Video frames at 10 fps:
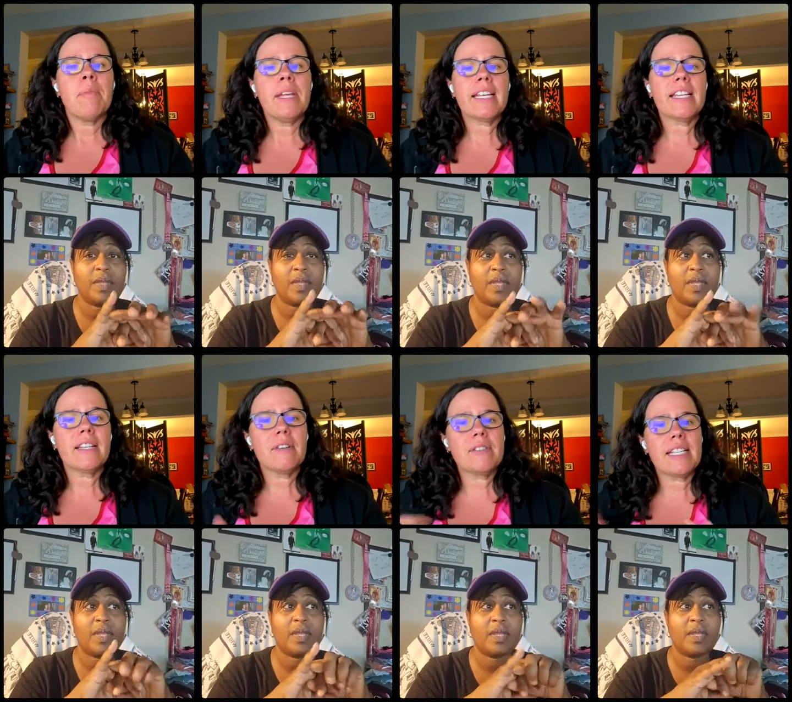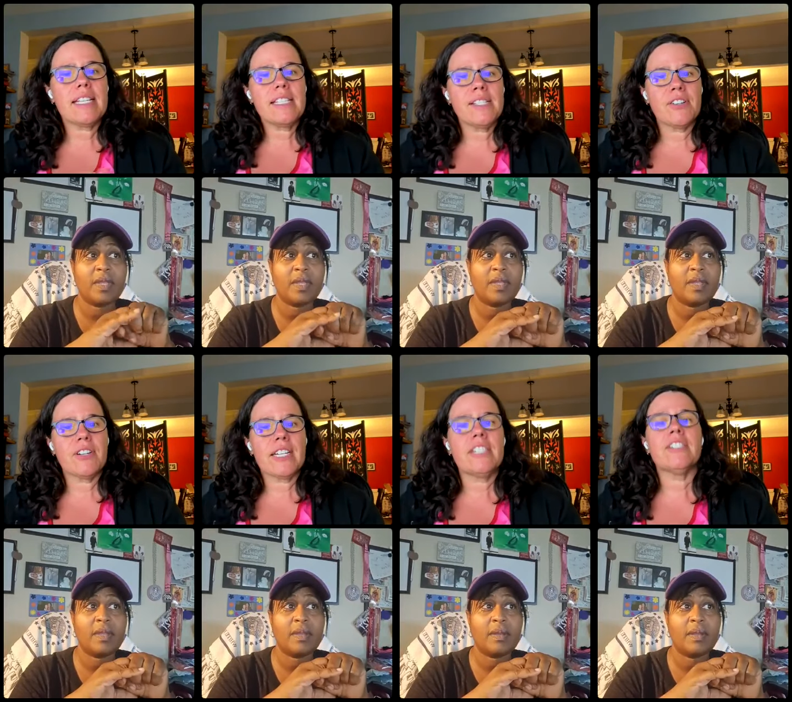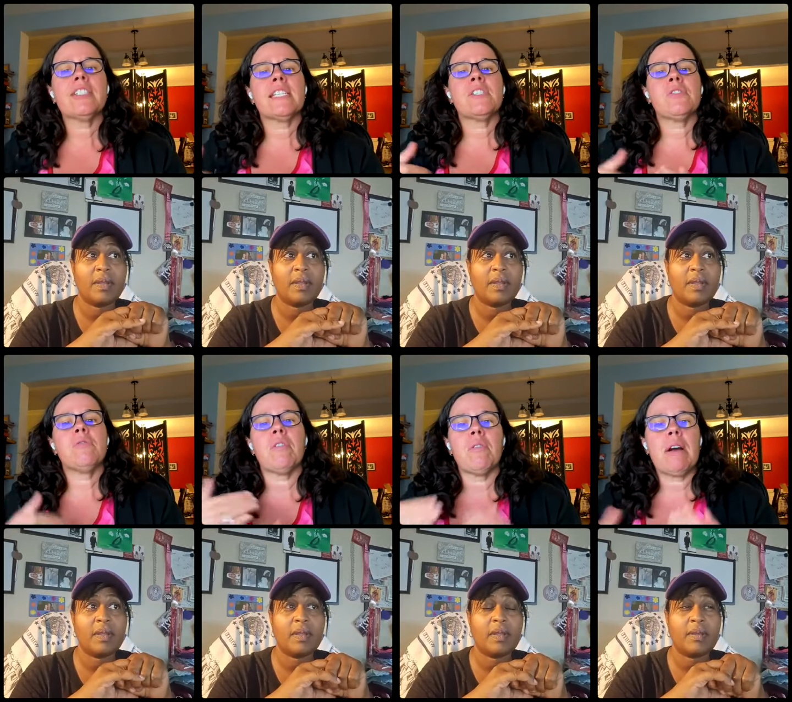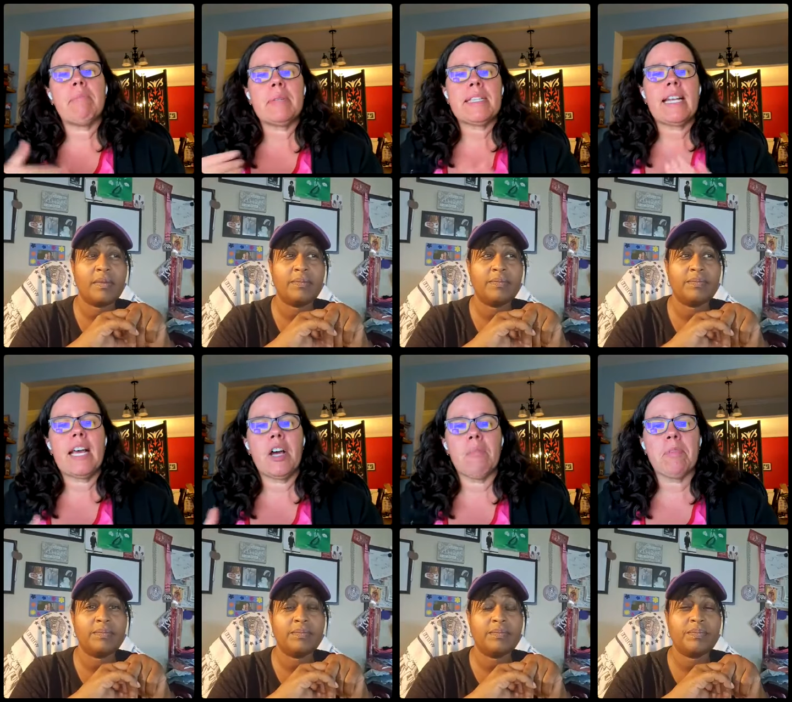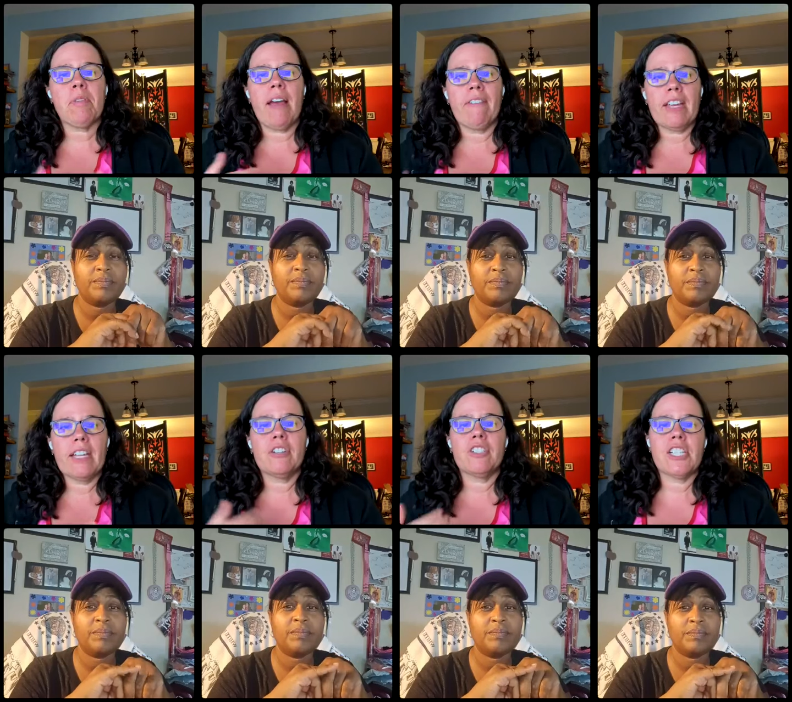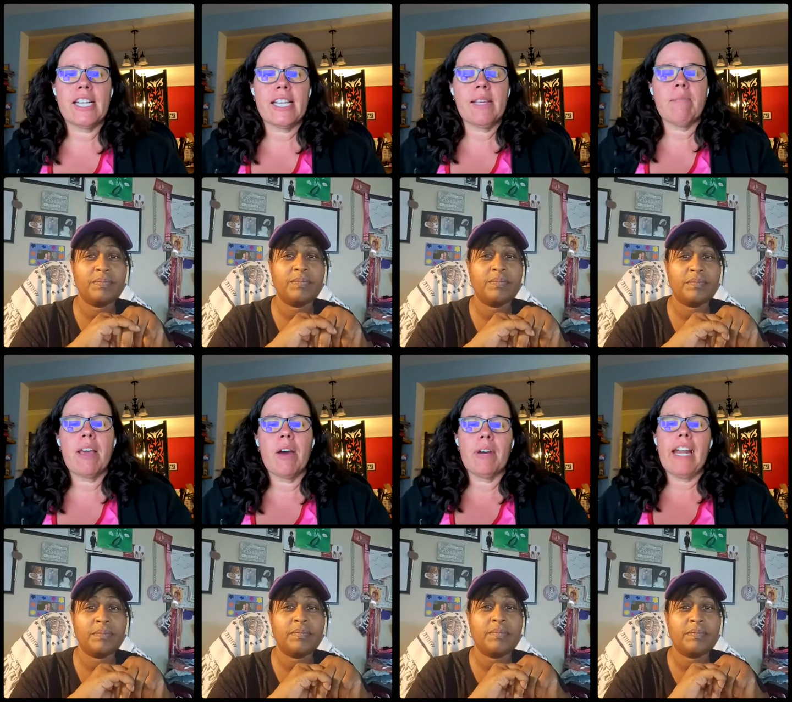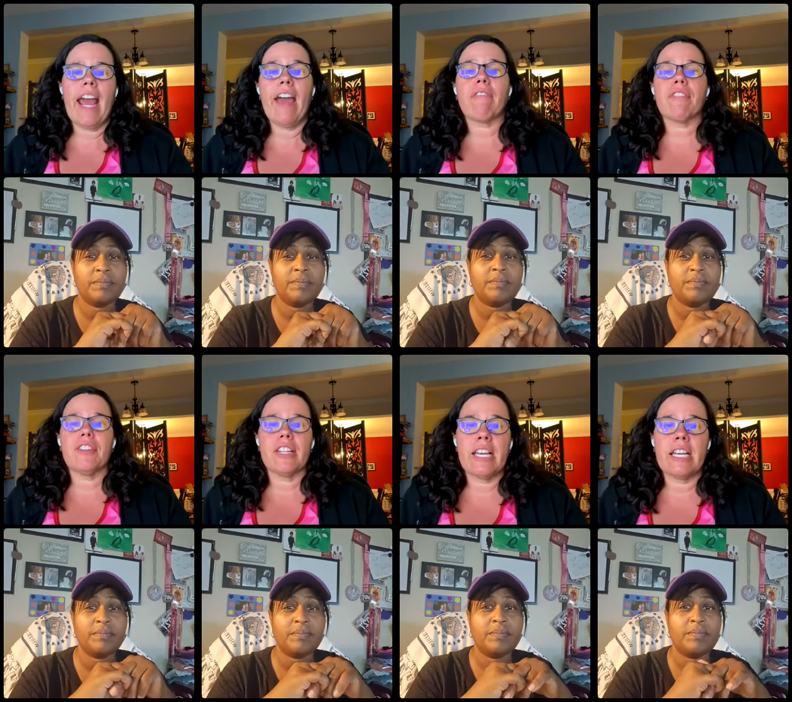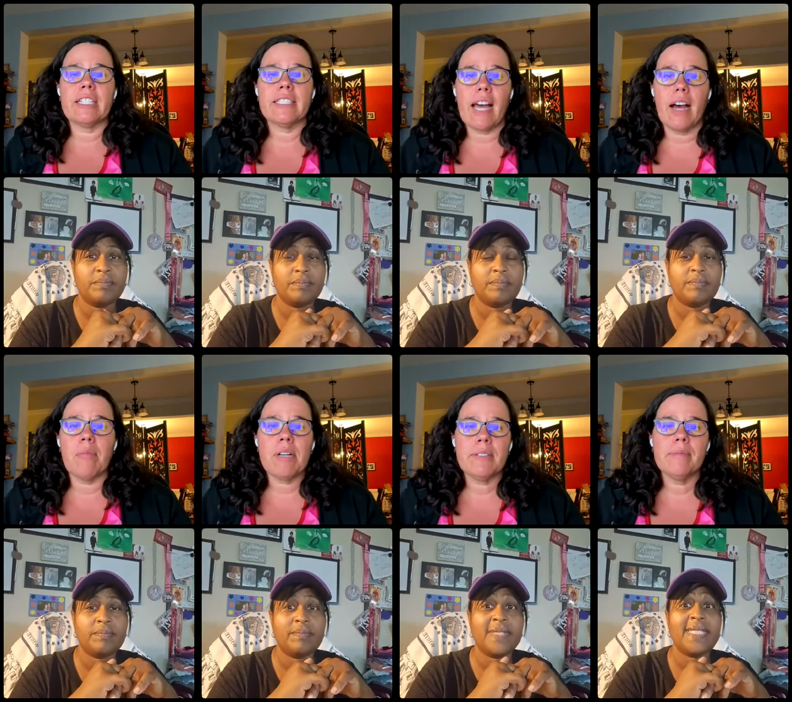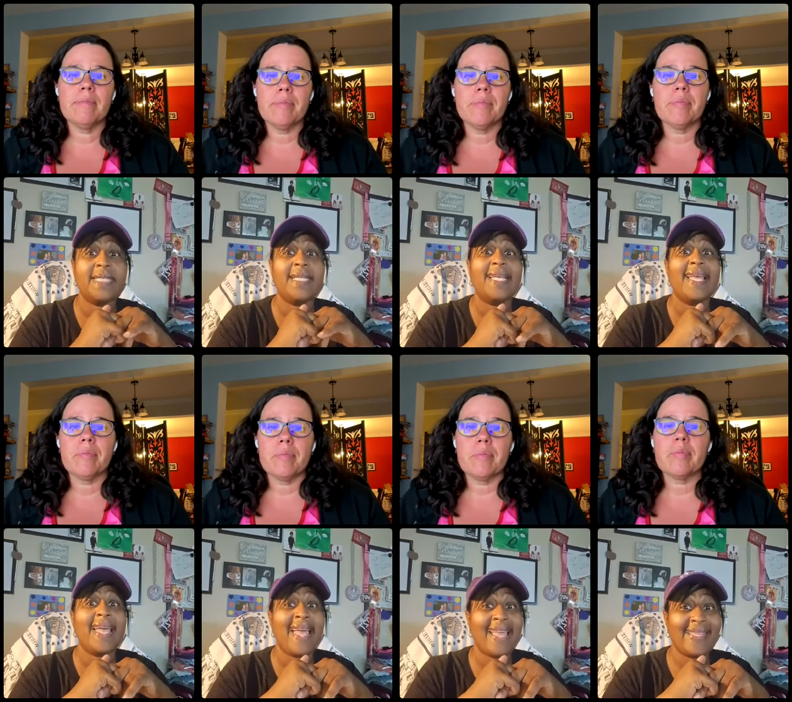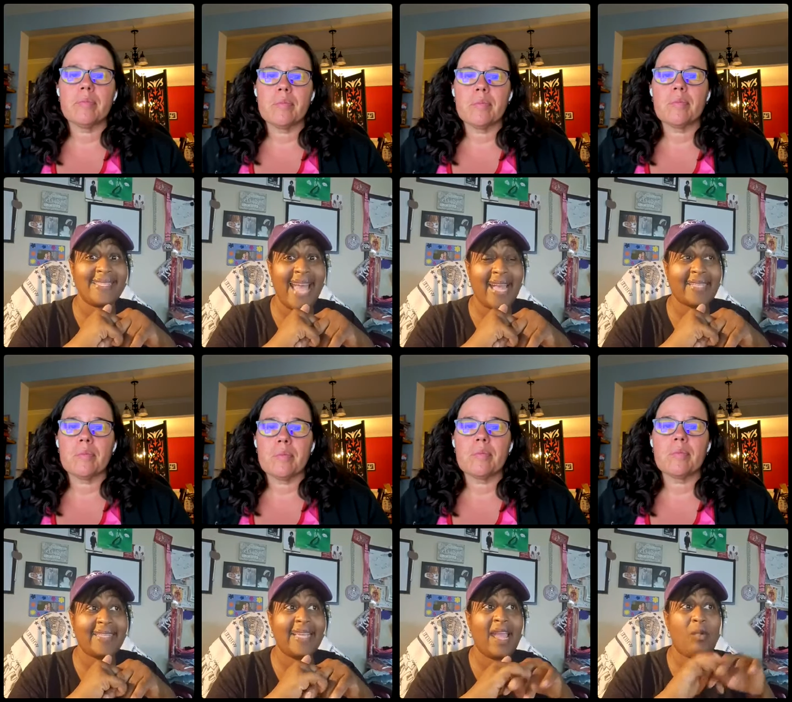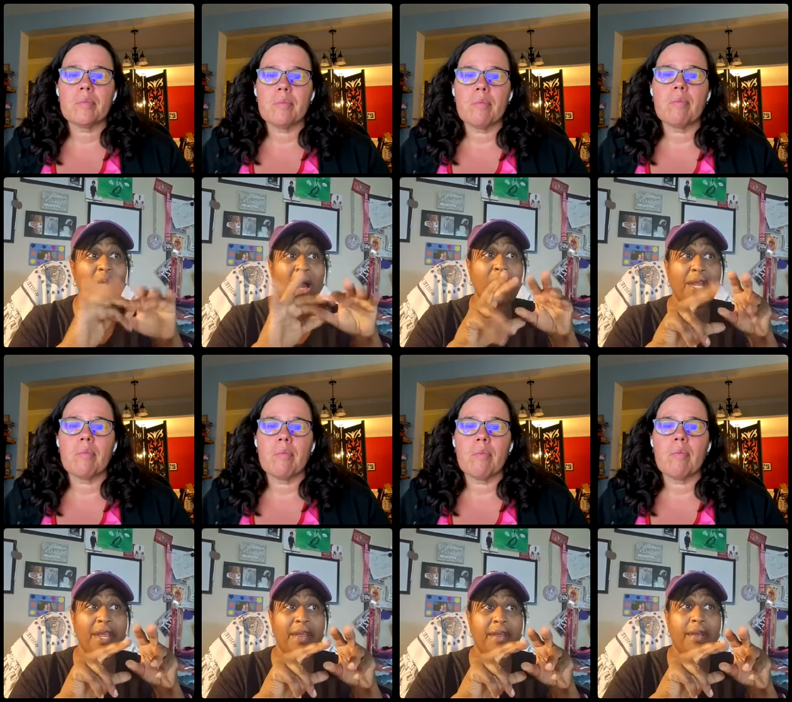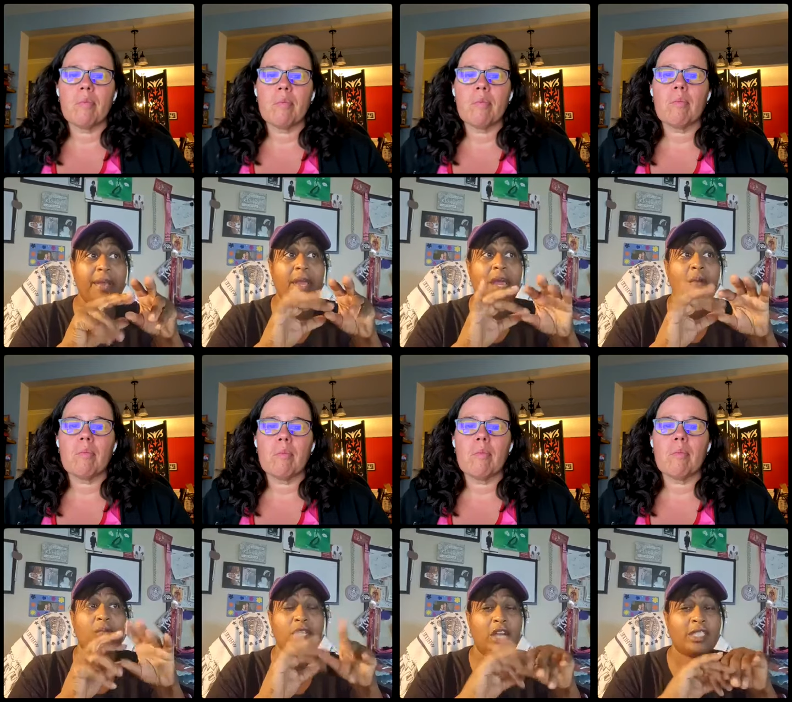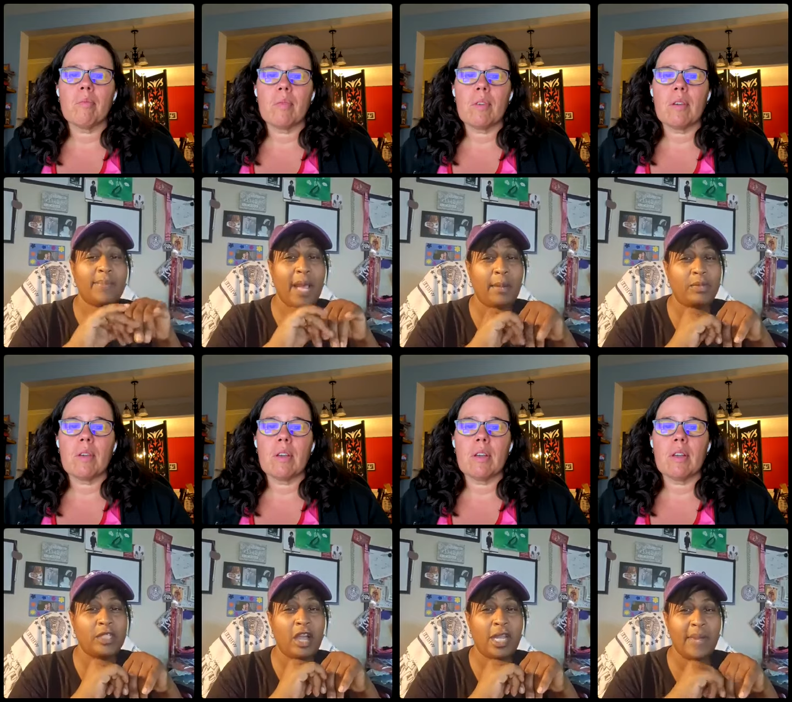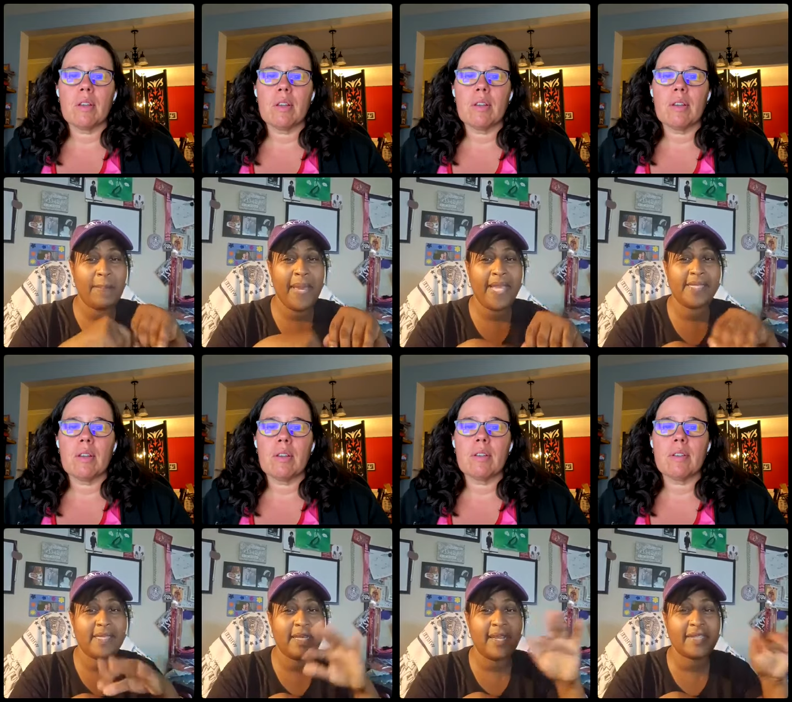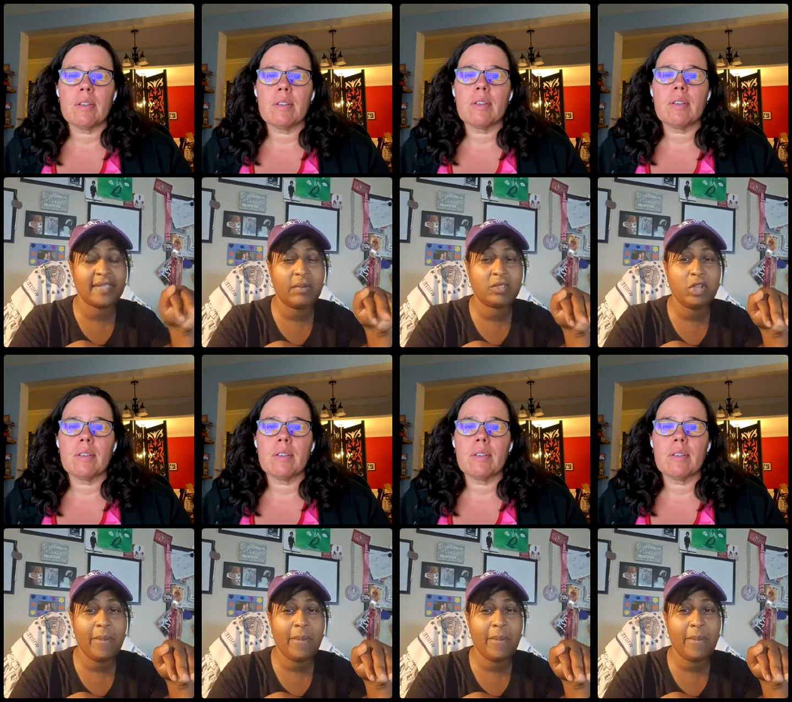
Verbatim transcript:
Speaker 1: being in those easier gears as you go up is going to help you have energy to keep going after the
Speaker 2: top. Exactly. And while we're here, we talked about we're talking about pacing. The next thing I want to talk